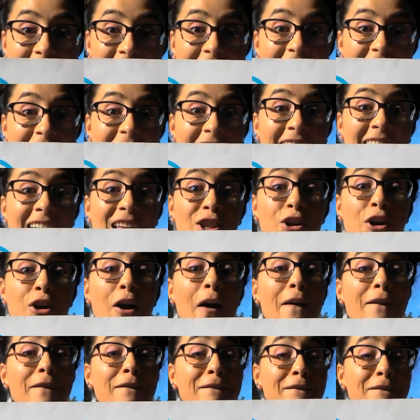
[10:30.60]
they look
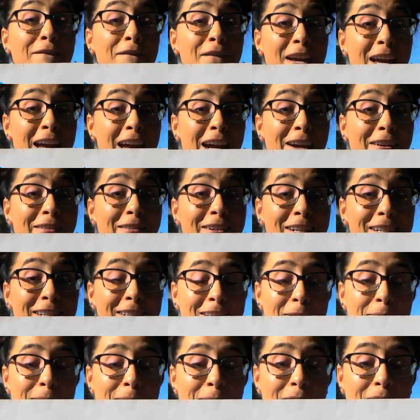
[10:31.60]
very
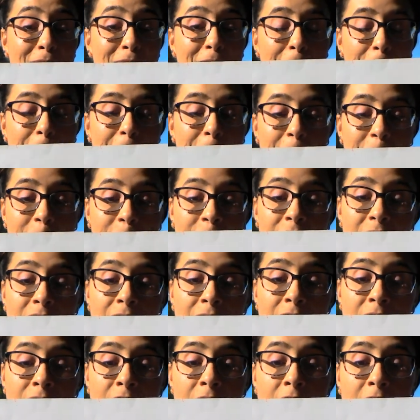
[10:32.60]
similar.
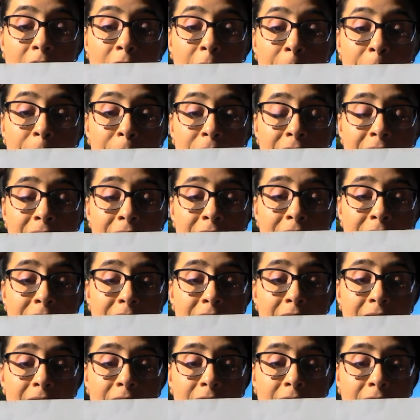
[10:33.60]
Uppercase
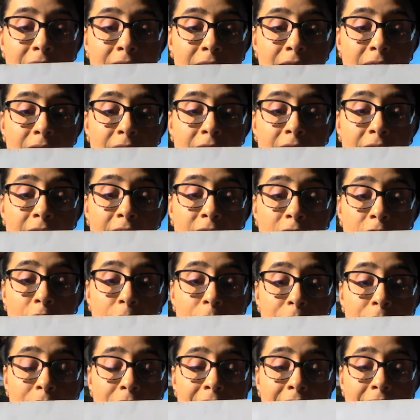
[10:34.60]
C and
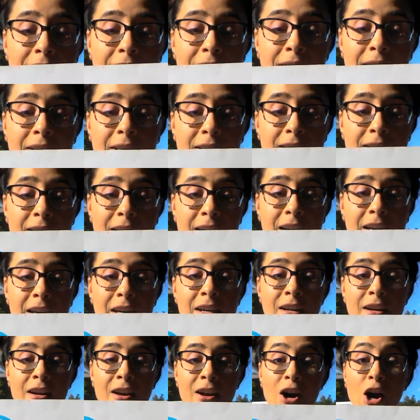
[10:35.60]
lowercase c
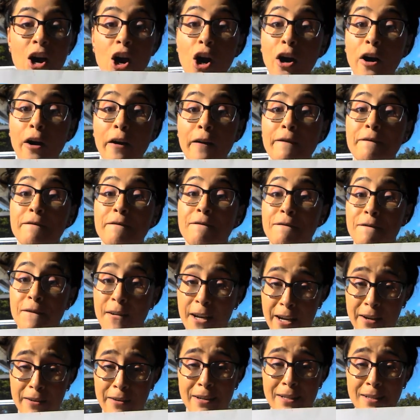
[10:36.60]
are
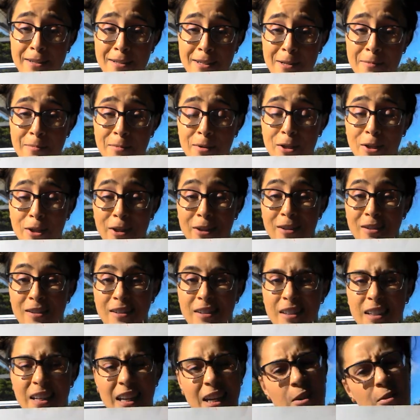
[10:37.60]
very similar.
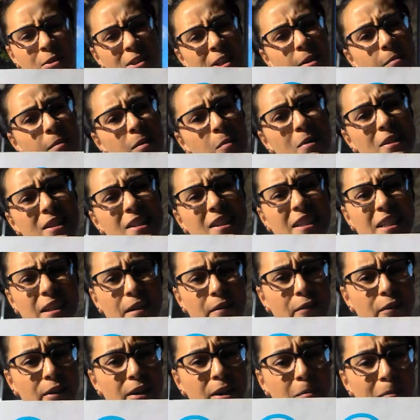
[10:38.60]
Can you tell me what's
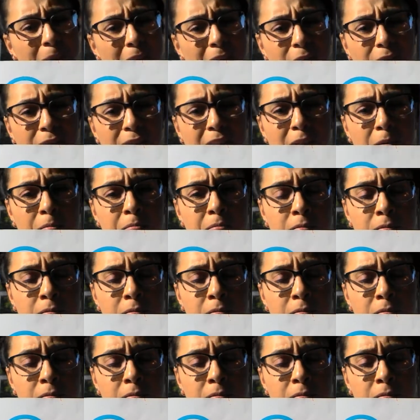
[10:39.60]
different about them?